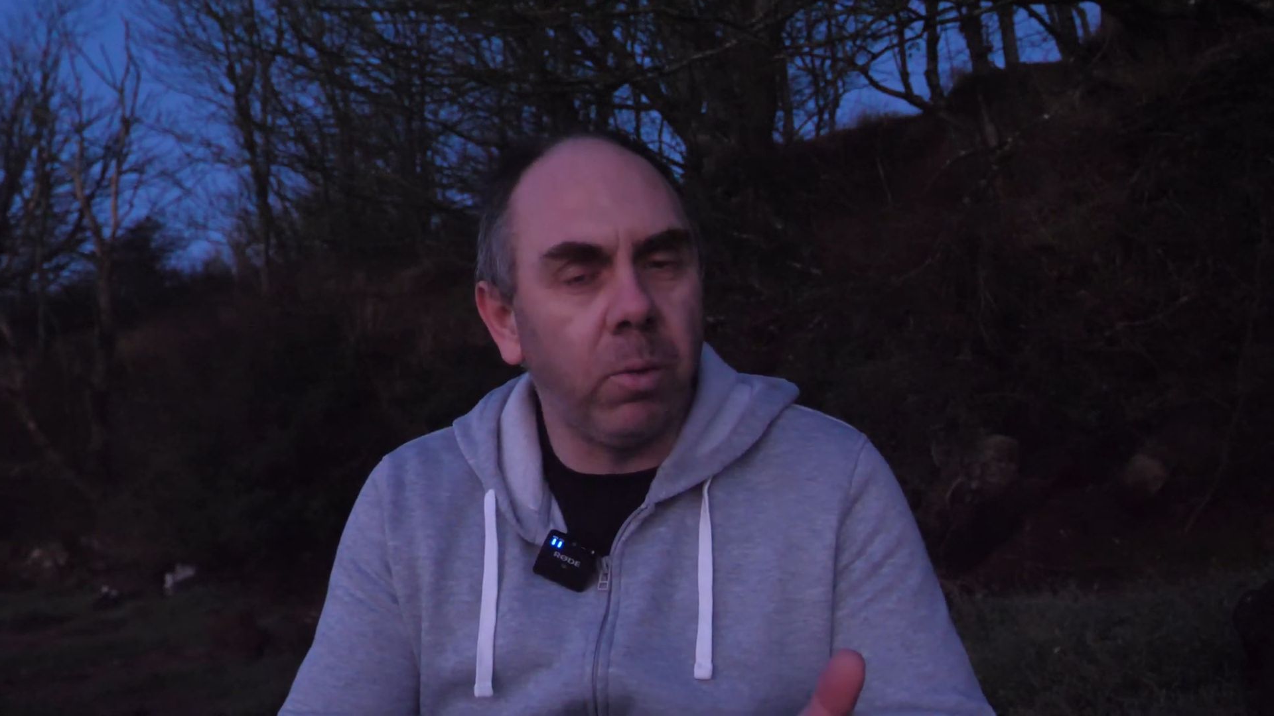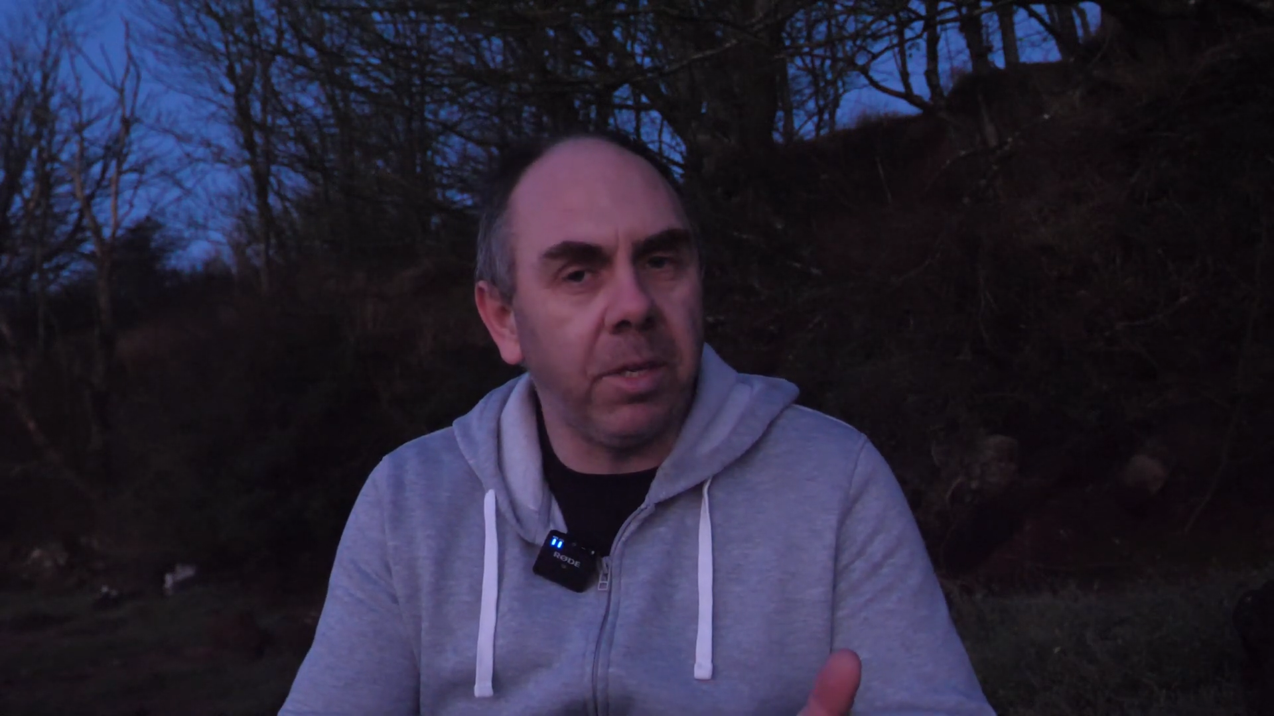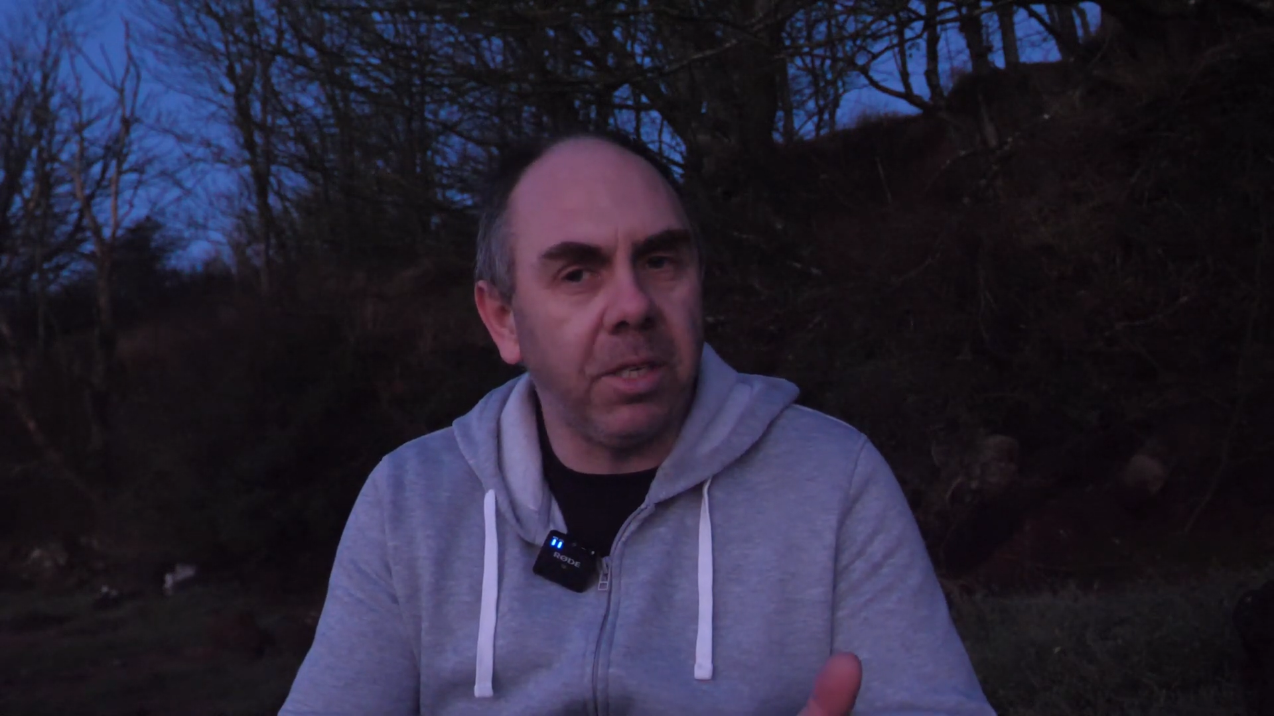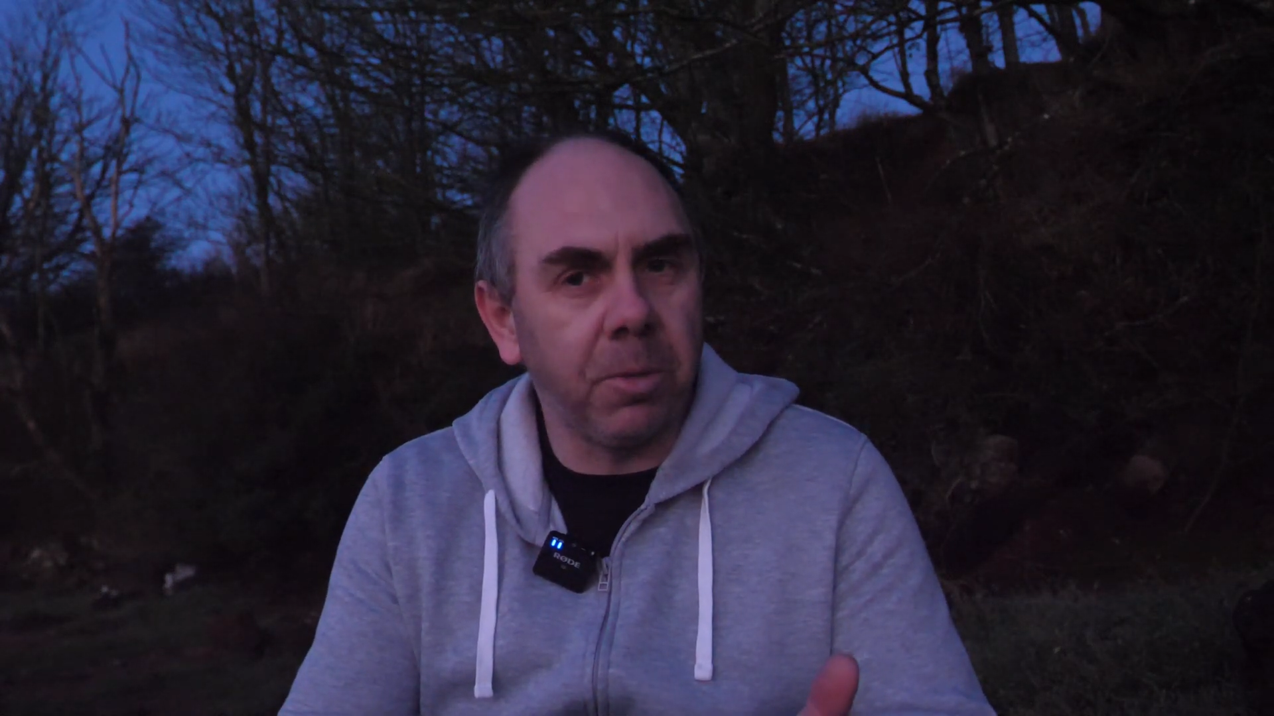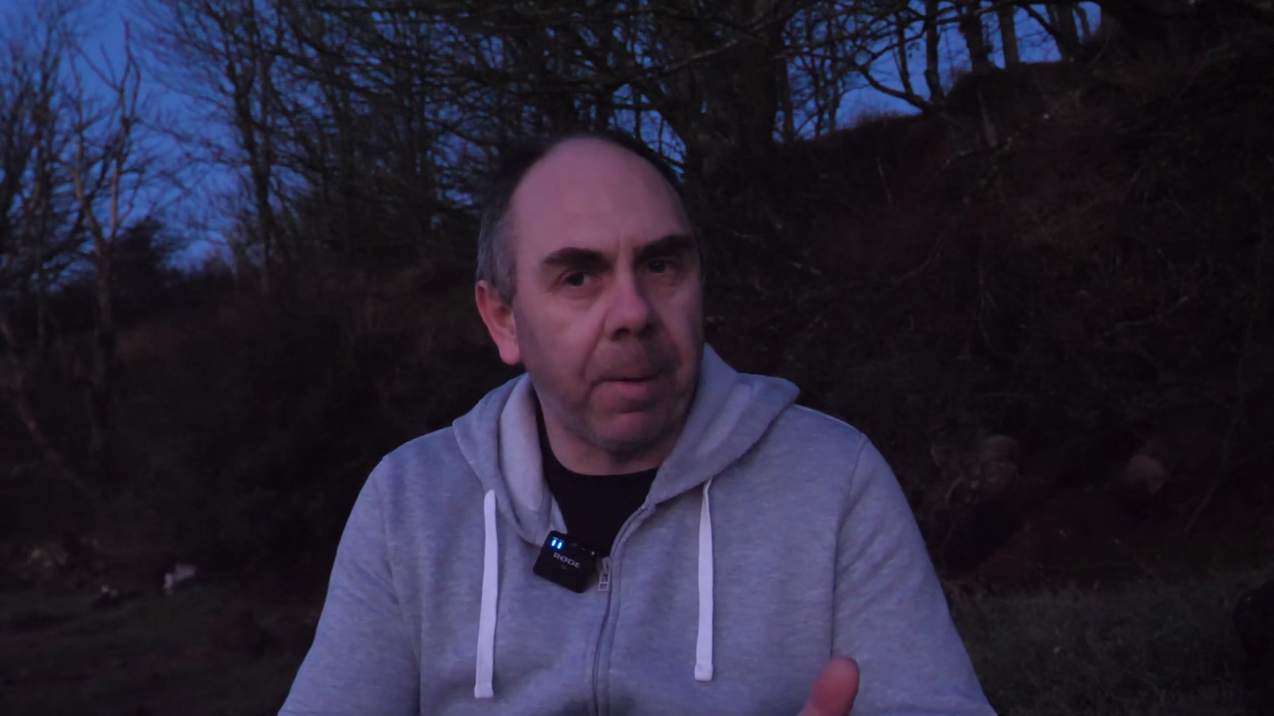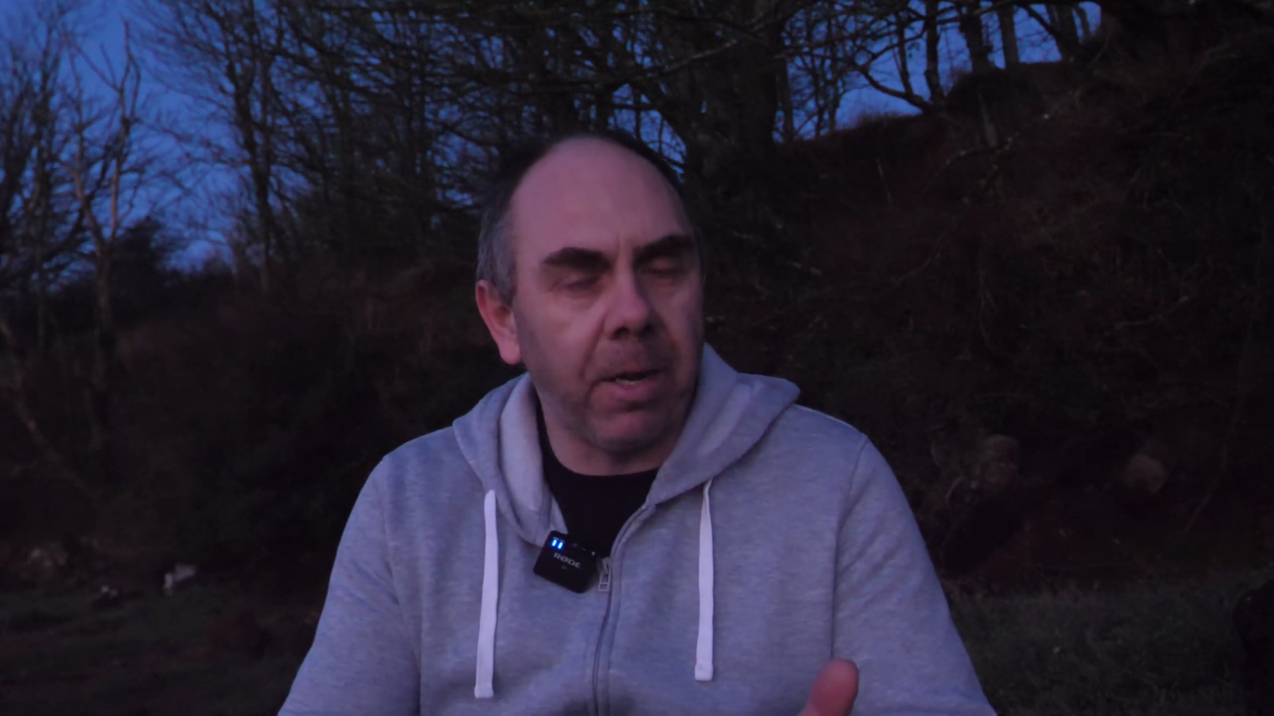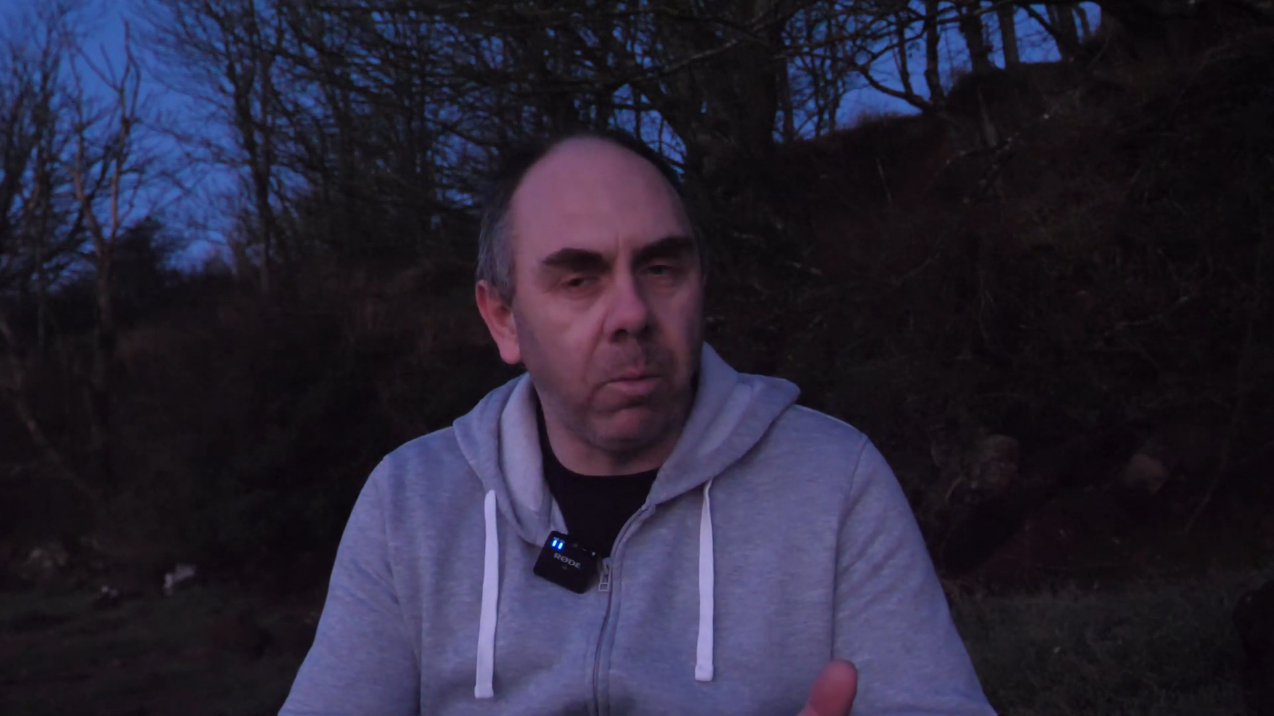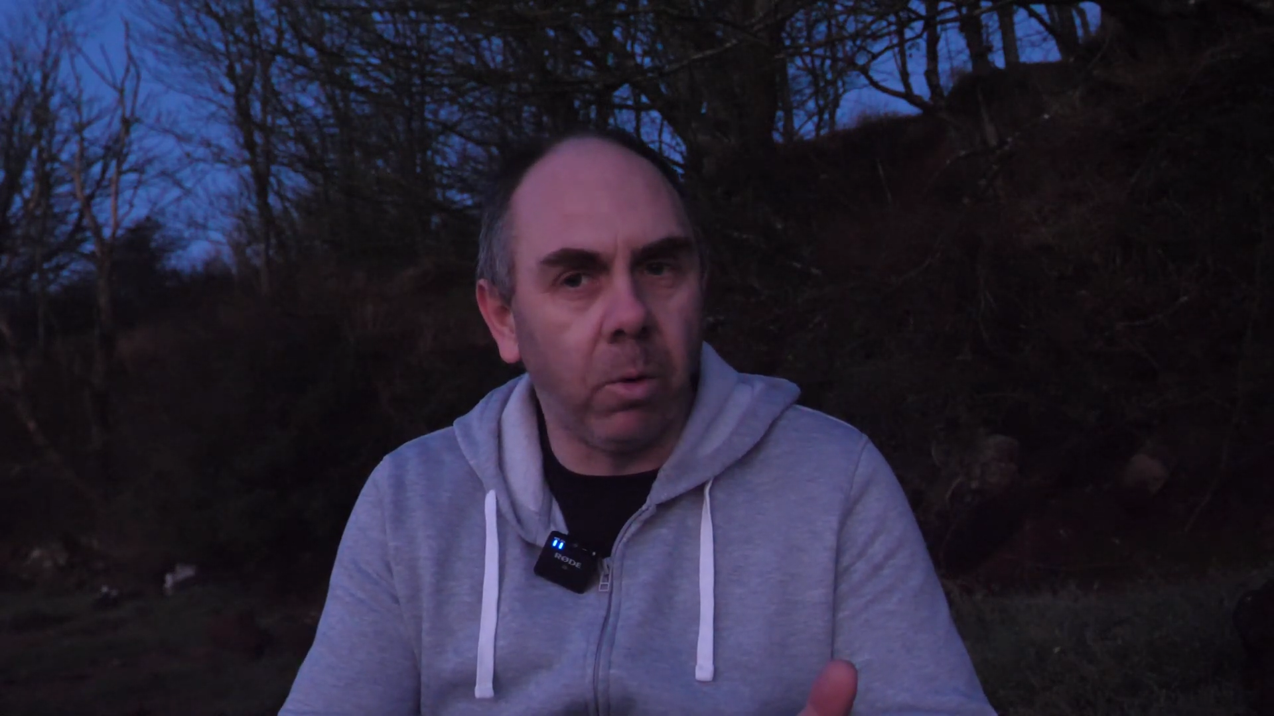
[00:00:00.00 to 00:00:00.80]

with the Inspire